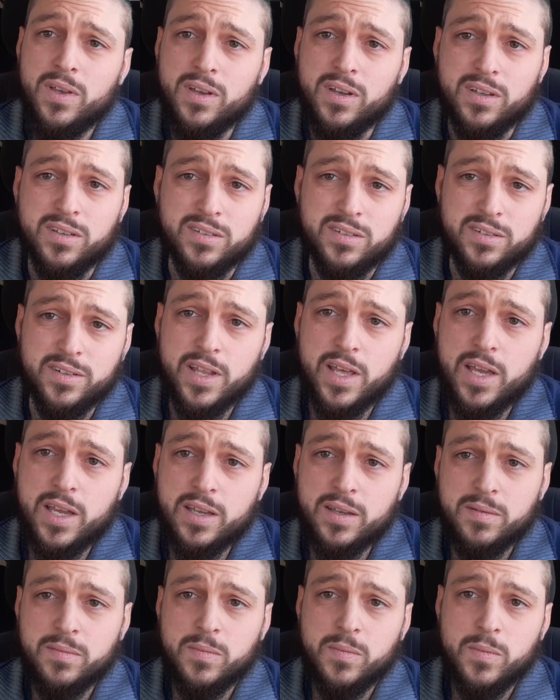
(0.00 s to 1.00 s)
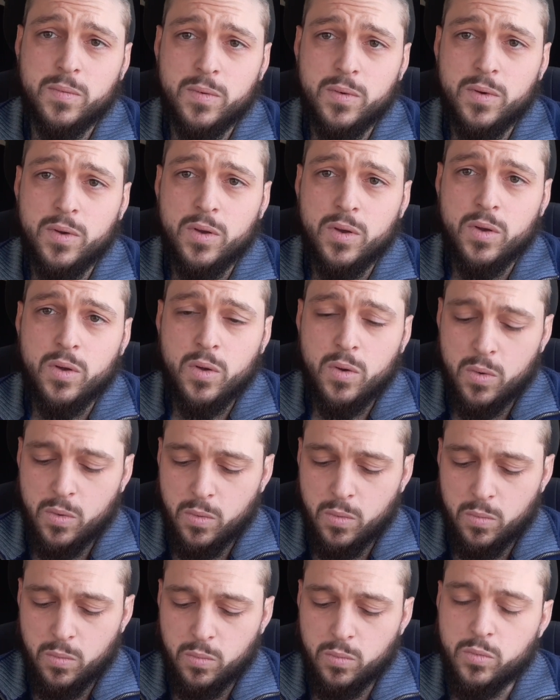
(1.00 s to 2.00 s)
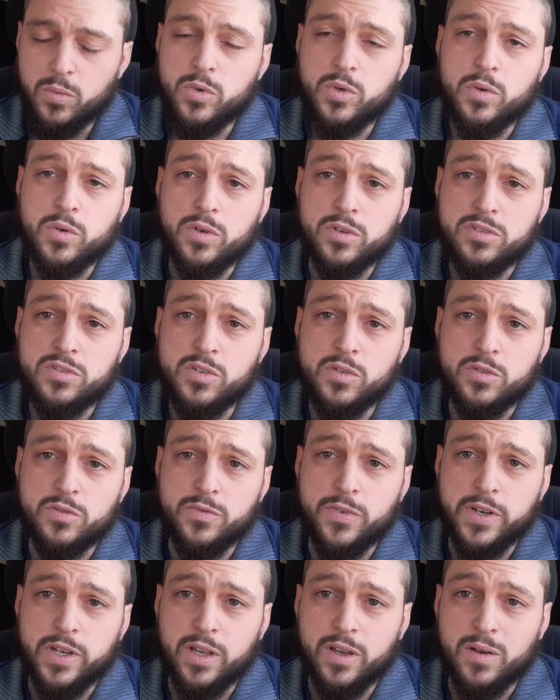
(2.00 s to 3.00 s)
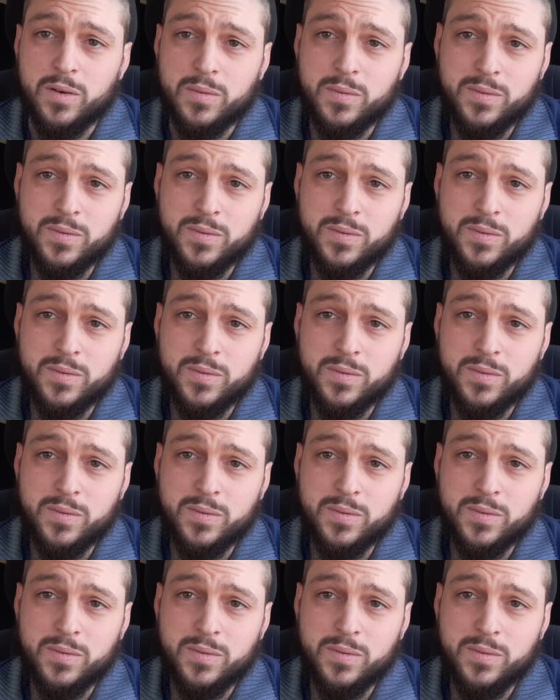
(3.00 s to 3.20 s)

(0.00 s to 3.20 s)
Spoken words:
and today we're doing a snus video.